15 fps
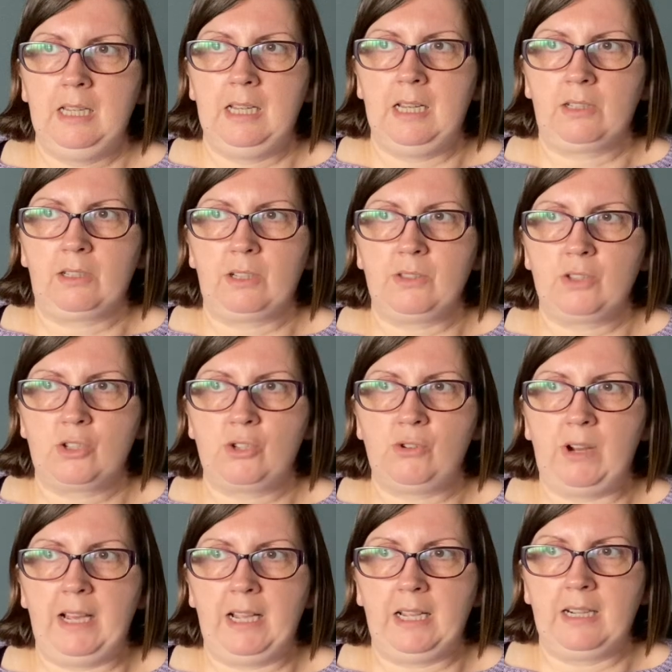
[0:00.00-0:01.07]
and got the
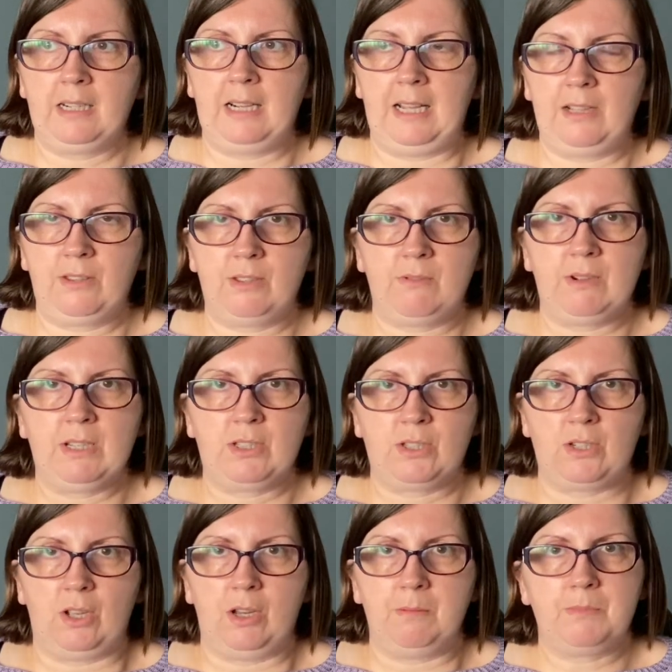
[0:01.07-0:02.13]
train like 3
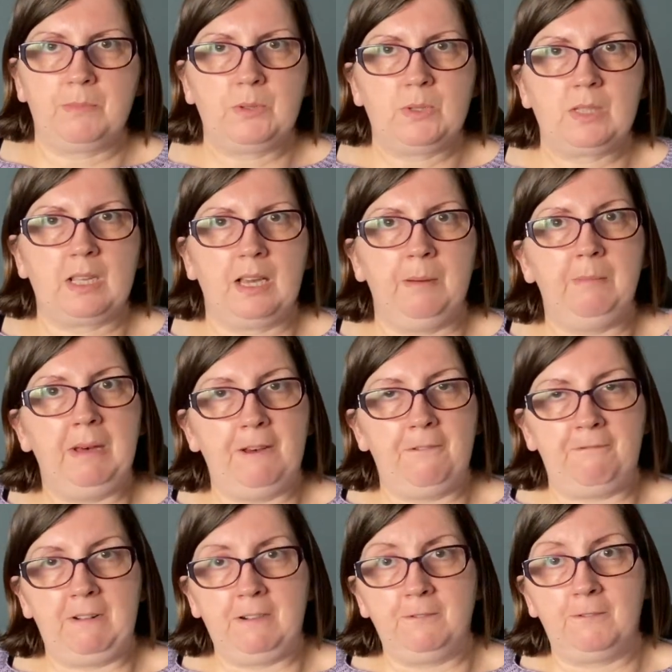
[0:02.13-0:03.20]
stops. I met a
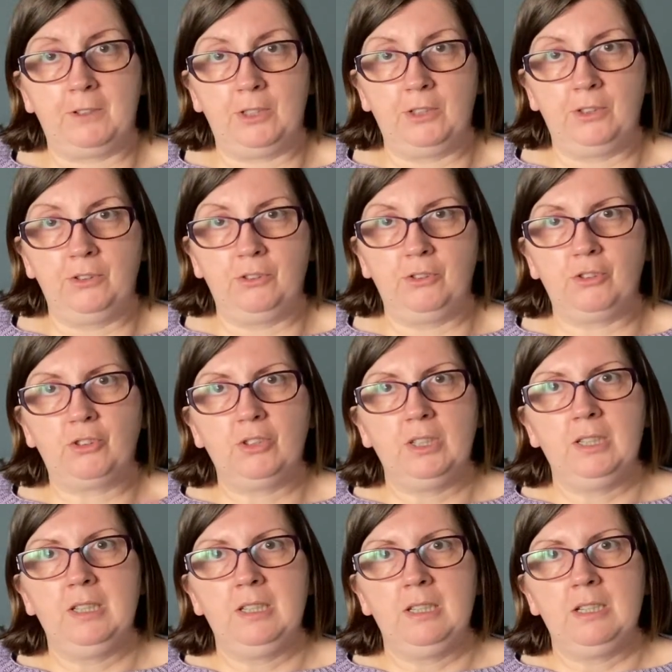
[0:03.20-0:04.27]
friend for lunch,
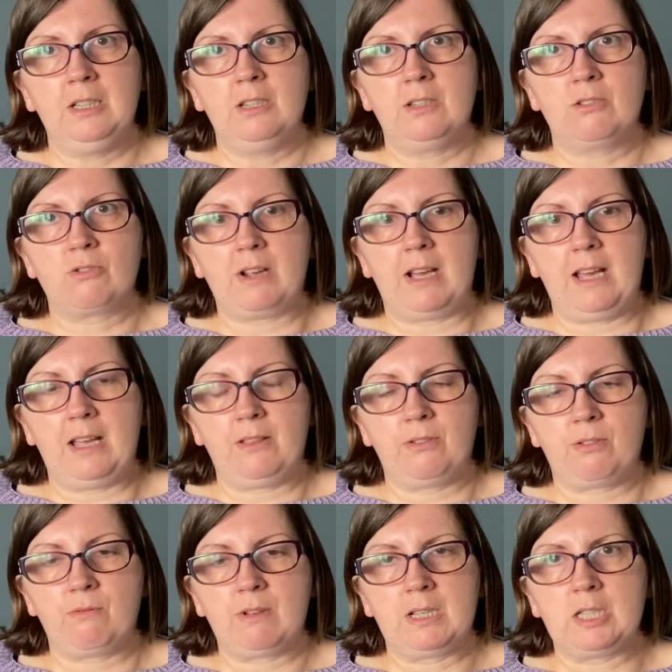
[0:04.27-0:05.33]
train
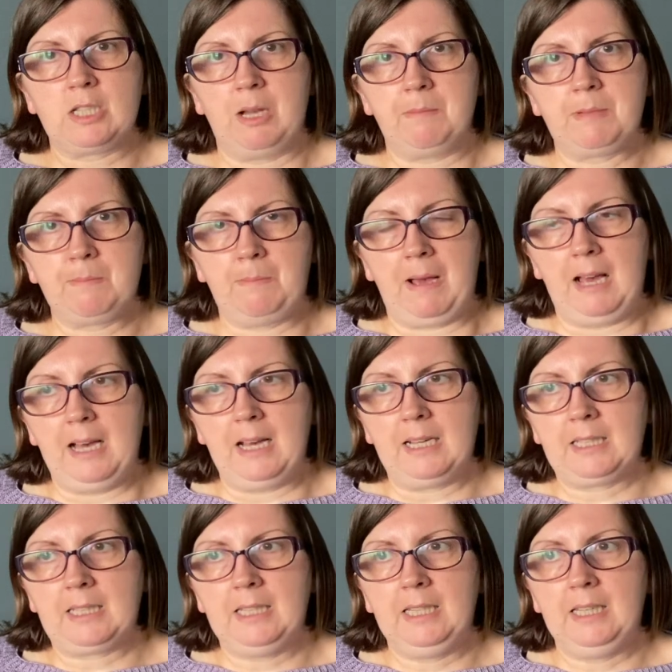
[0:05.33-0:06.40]
3 stops
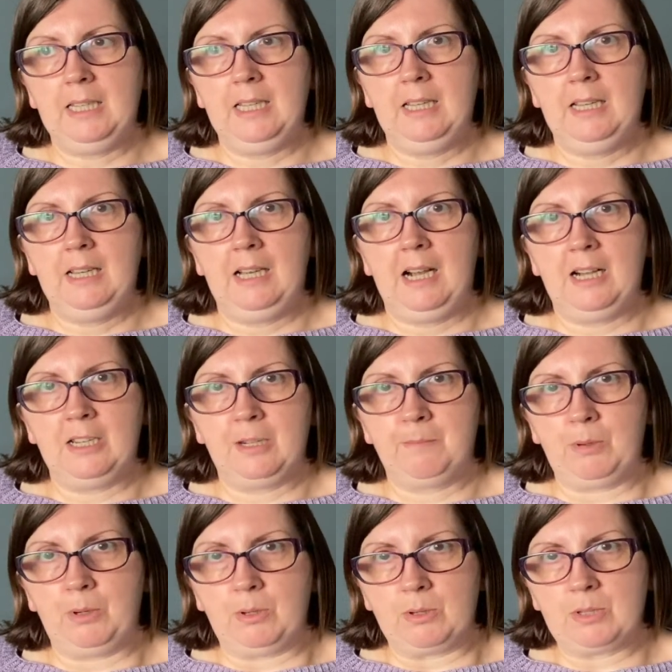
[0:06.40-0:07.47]
back, and the
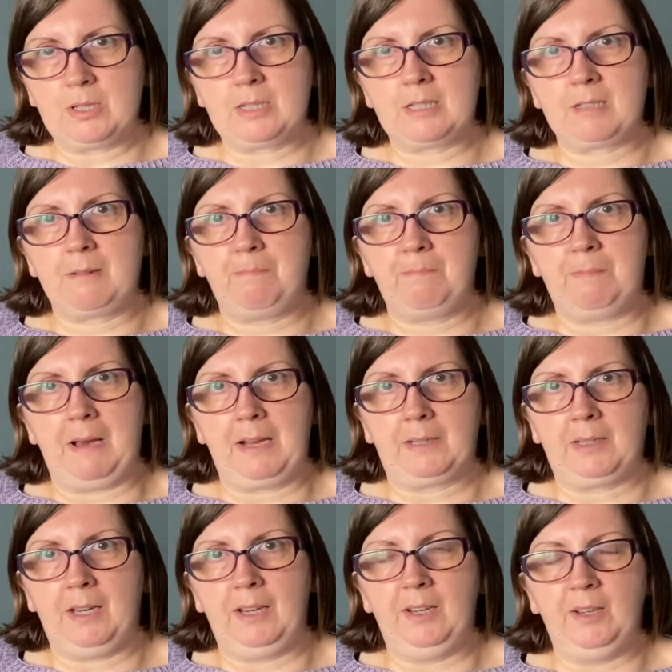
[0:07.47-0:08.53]
bus back
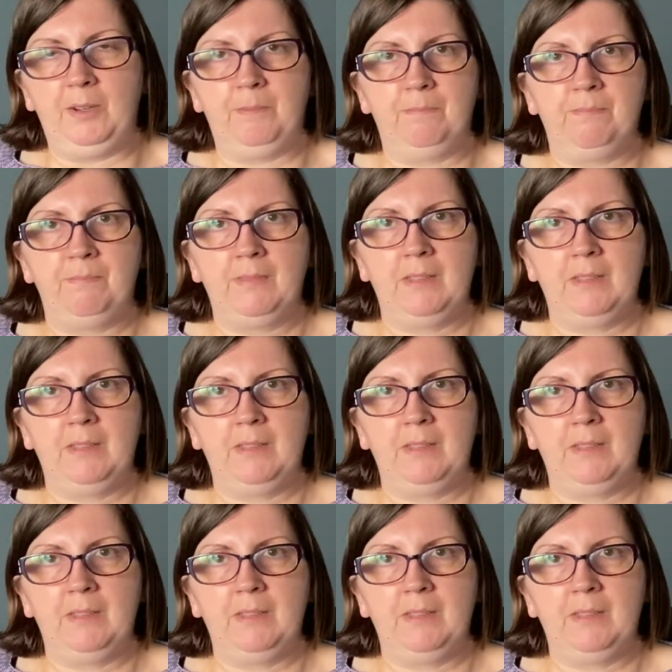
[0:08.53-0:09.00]
home,